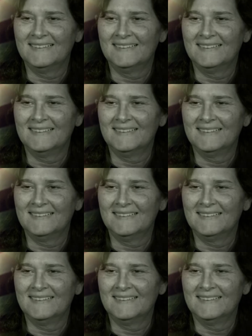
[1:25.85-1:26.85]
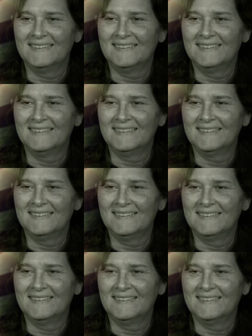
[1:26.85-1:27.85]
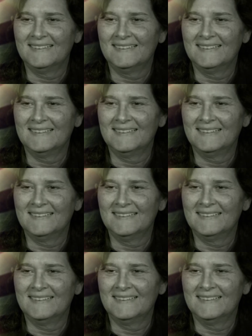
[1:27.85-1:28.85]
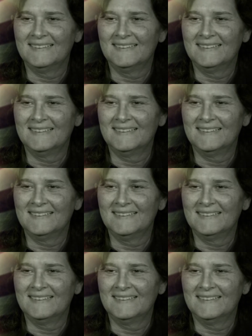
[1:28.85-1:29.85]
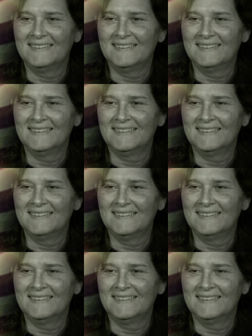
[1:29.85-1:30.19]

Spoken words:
[no speech]